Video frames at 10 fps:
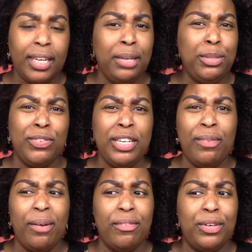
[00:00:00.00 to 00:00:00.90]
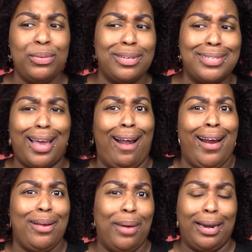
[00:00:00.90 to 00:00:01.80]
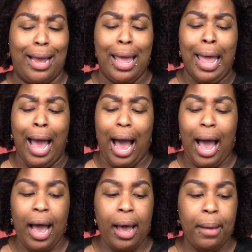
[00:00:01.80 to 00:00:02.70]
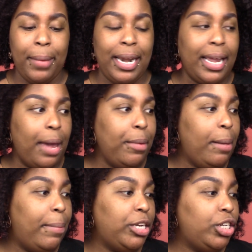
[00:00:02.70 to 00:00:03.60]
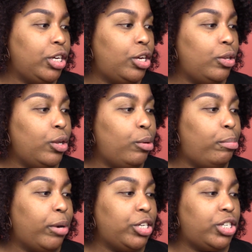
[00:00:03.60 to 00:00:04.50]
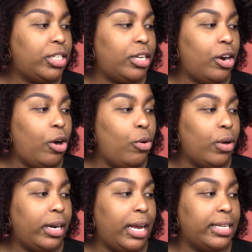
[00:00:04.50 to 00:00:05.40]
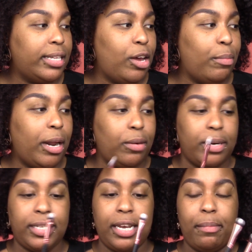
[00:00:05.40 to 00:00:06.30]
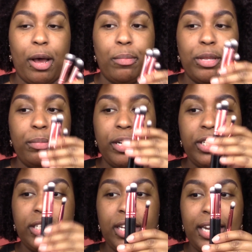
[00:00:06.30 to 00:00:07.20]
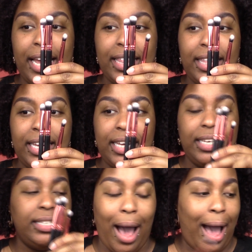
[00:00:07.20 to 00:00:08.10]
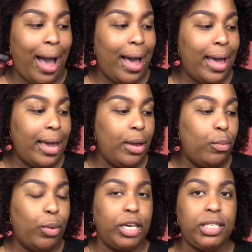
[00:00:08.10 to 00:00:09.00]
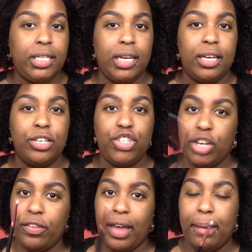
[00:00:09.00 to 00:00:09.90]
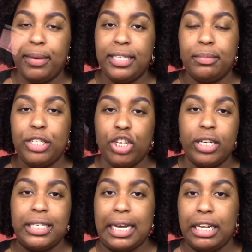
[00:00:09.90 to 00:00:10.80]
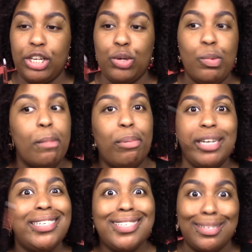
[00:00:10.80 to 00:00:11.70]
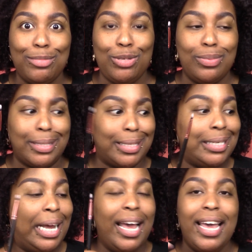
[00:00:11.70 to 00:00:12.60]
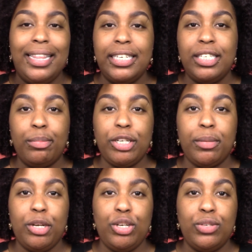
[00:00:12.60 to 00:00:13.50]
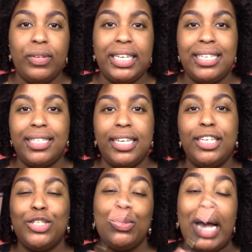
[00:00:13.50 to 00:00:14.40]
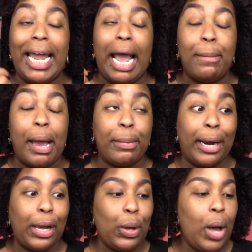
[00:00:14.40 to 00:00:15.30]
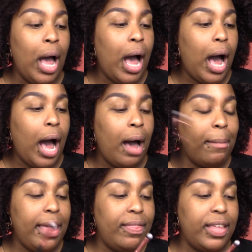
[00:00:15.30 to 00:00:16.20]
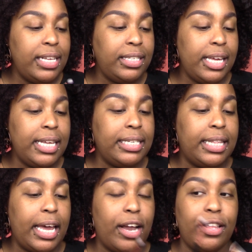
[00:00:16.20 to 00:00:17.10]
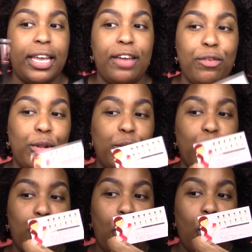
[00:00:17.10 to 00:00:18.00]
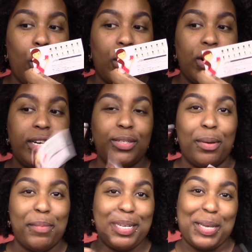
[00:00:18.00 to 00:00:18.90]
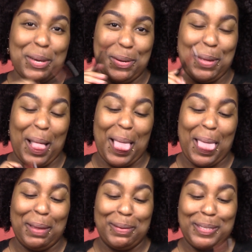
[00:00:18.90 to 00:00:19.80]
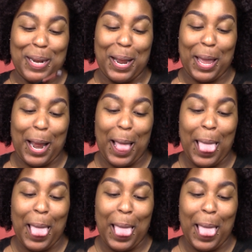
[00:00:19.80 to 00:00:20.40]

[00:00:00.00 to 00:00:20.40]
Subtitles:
It was really well reviewed, so I was like, all right, why not? And it came with a bunch of cute little brushes. They're all organized now, but I don't want to take them out. But the brushes look like these. I wanted to share that because I'm going to start telling you what brushes I'm using. And this is the brush I'm going to use for the concealer to cut out my brow. And this is there. They give you a little card, so I'm going to tell you. Okay.